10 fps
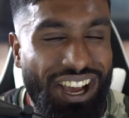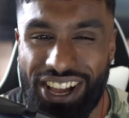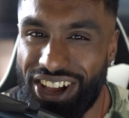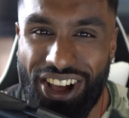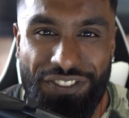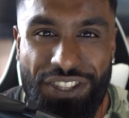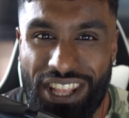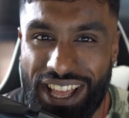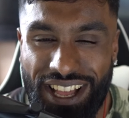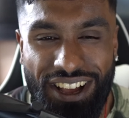Uh, after
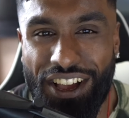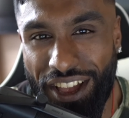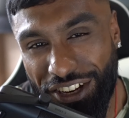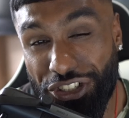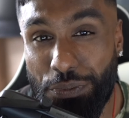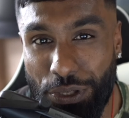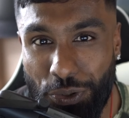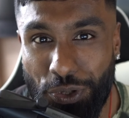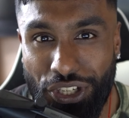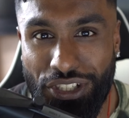that, I, I, should be
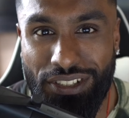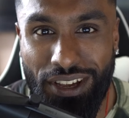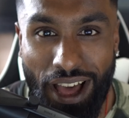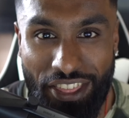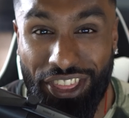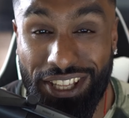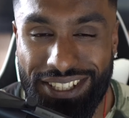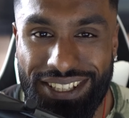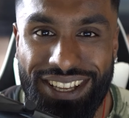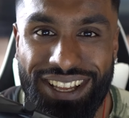all good, I think.